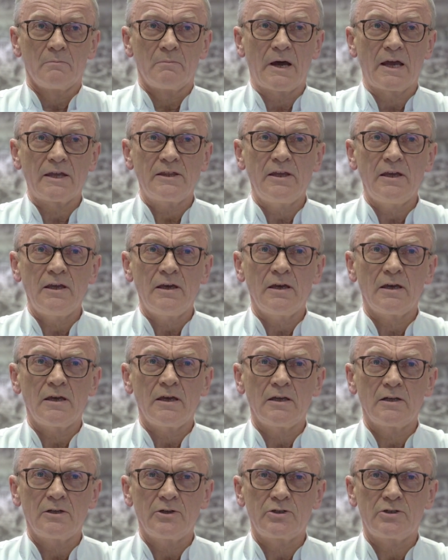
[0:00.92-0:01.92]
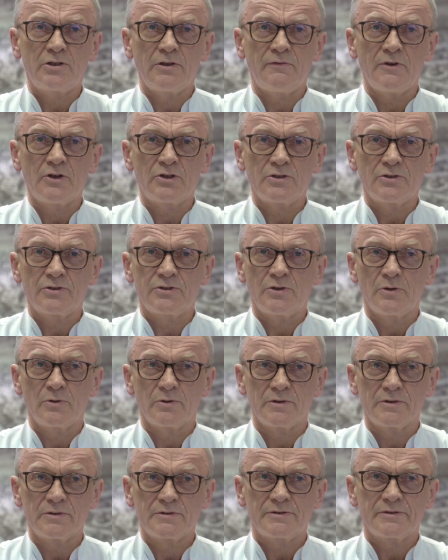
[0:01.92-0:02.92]
My dear English Division
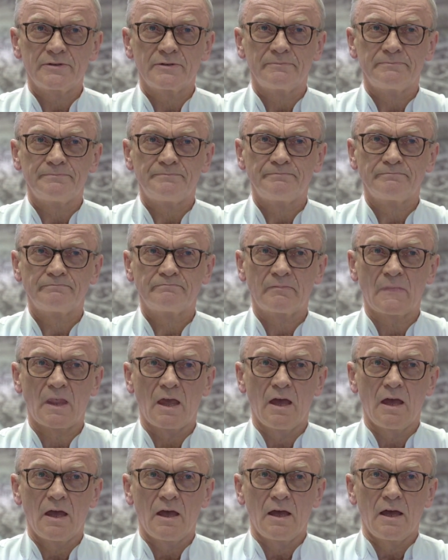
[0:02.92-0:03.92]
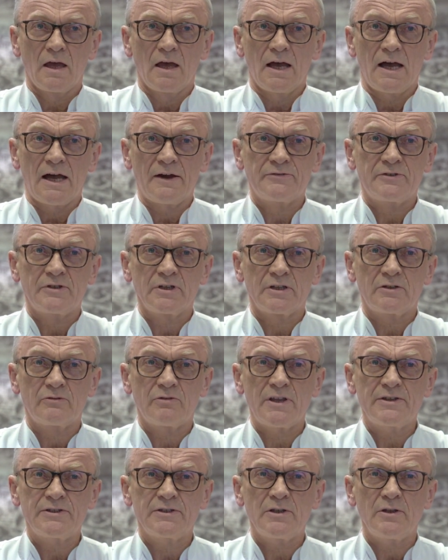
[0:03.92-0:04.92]
students, after
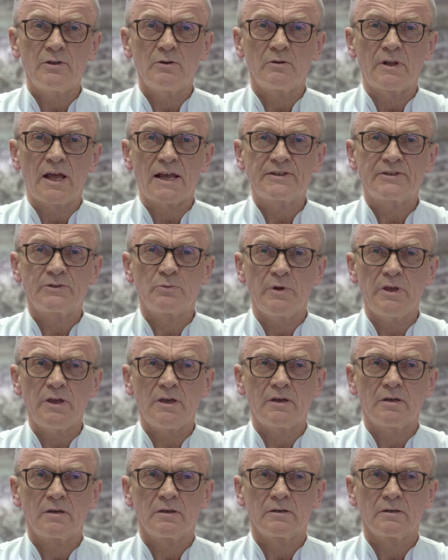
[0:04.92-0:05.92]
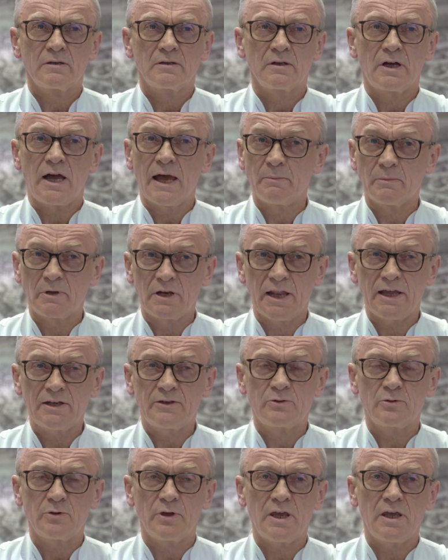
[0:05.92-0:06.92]
addressing you last week, I am
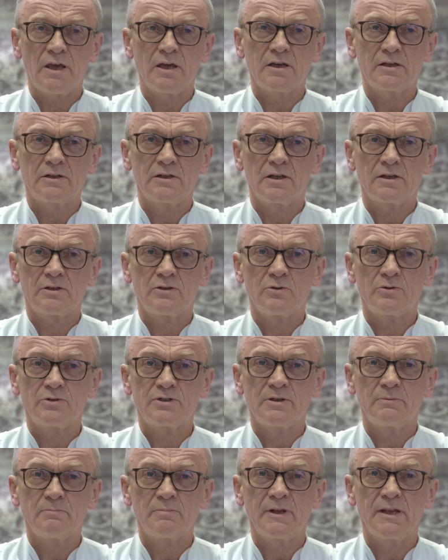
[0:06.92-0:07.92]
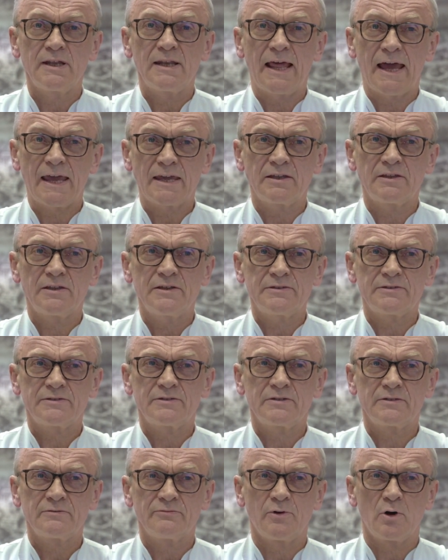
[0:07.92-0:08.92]
glad to hear that you simply like
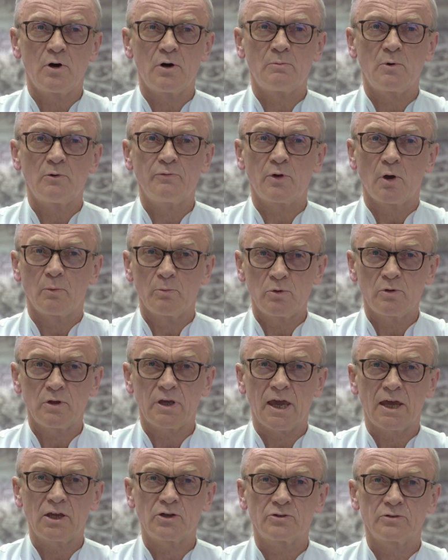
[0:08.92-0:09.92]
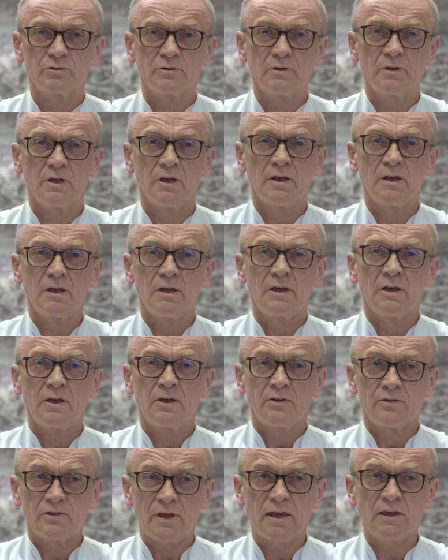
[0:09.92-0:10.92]
this form of communication.
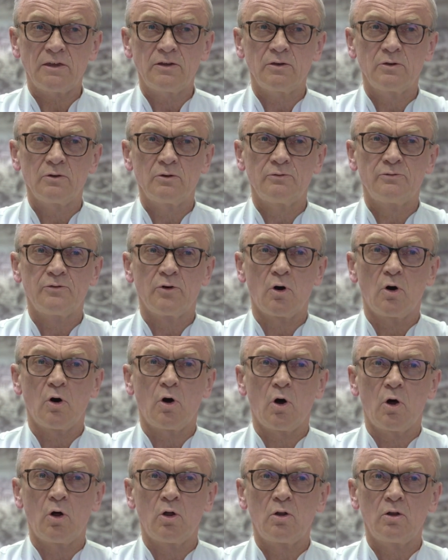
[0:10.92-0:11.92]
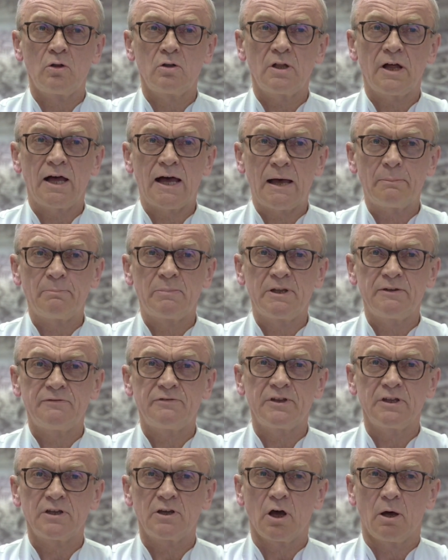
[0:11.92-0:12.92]
Thank you for all
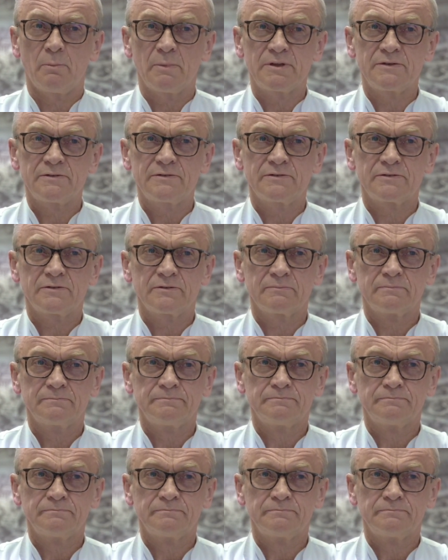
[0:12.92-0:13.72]
uplifting comments.